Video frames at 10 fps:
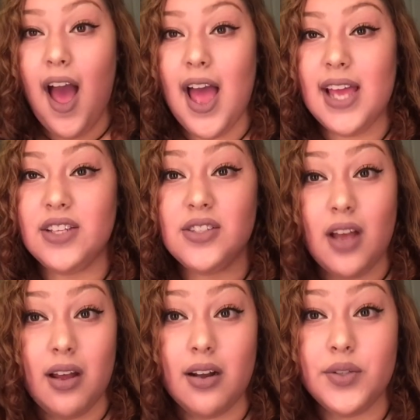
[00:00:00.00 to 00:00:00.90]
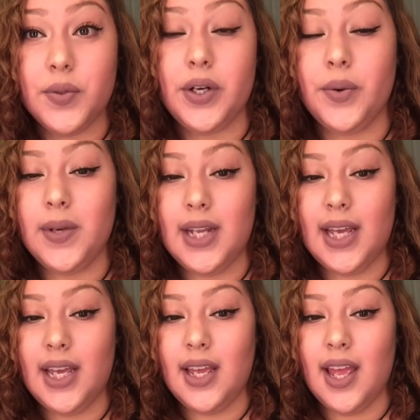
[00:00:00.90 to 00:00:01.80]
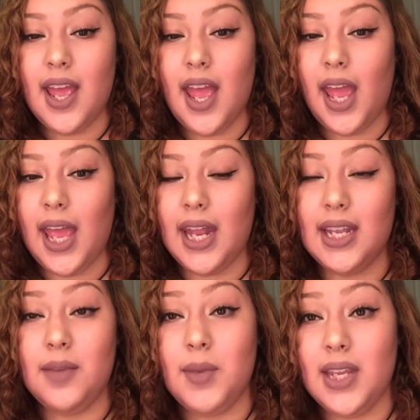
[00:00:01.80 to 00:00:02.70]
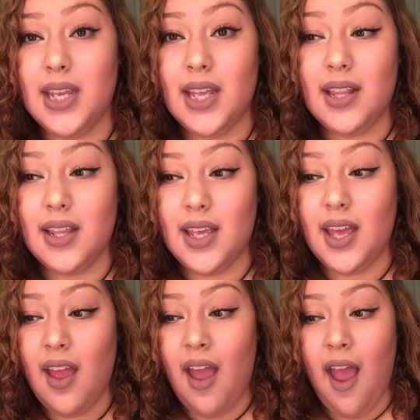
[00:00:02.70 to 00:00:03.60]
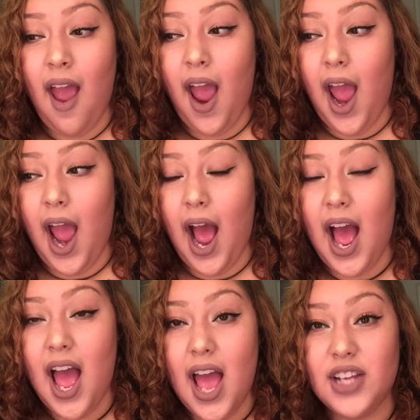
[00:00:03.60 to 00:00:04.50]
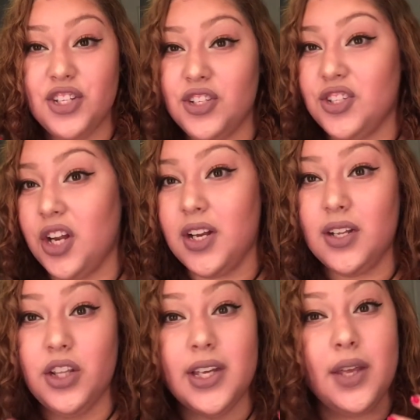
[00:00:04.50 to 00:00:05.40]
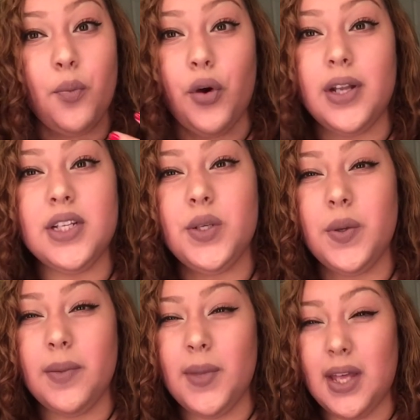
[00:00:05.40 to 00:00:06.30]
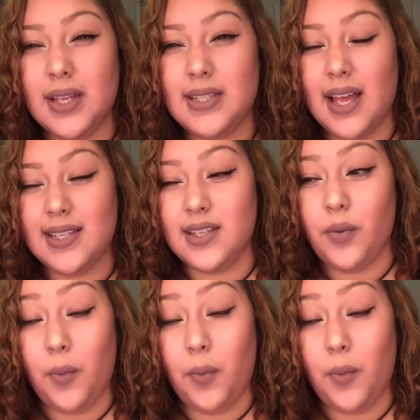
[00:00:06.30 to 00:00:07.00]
I saw it on Twitter one day, and immediately I just started looking more into it because I said,